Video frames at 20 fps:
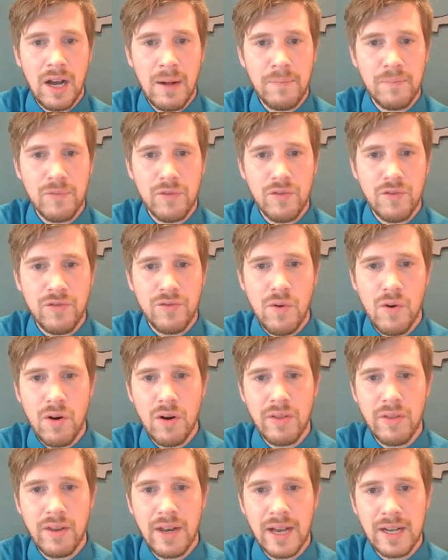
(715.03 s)

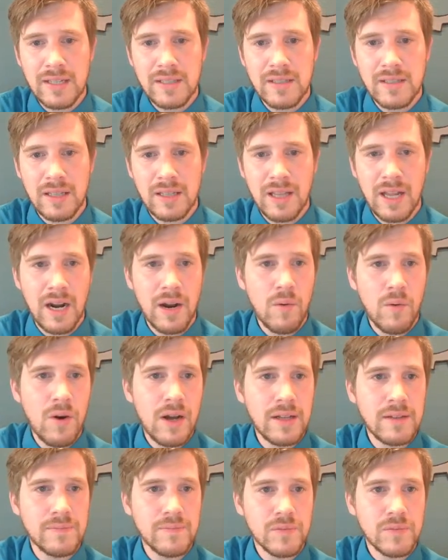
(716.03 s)
for the next thing that I
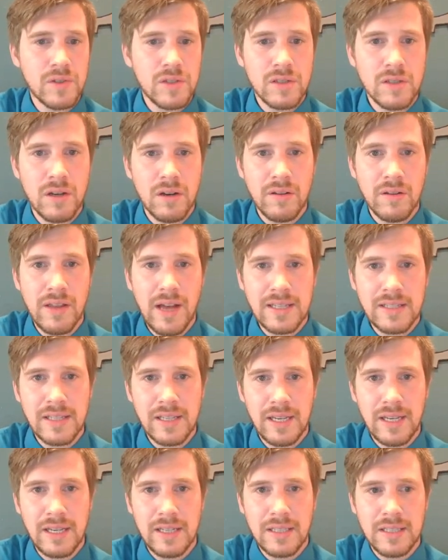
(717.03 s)
want. So that's
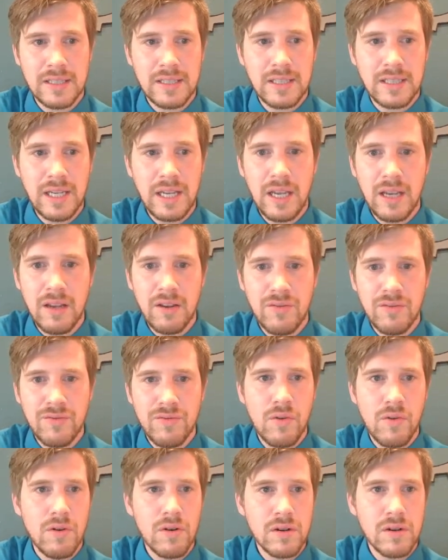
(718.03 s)
in
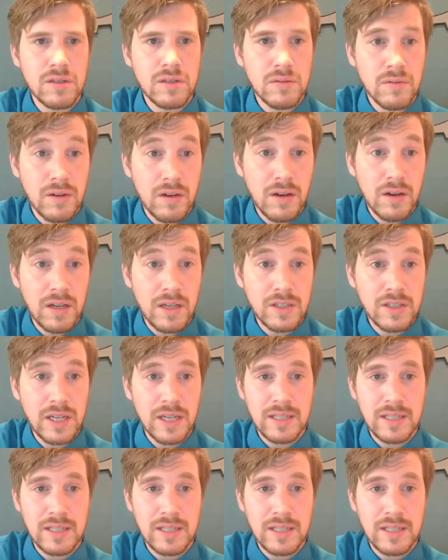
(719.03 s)
D4. So we'll go ahead and change